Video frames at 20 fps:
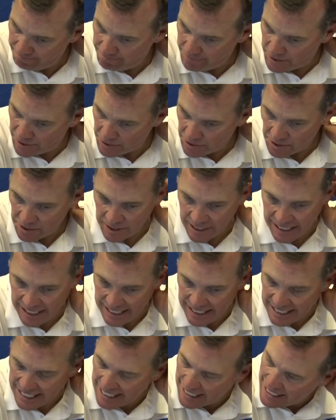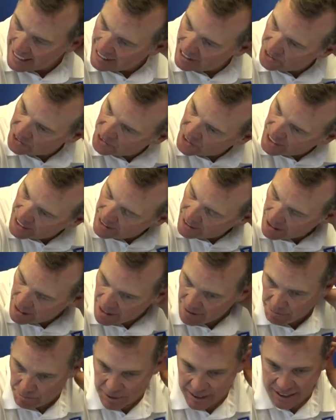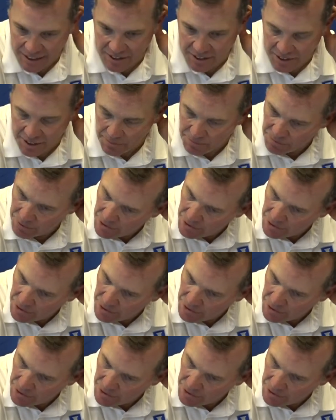you know, and that kind of set it off. But, you know, up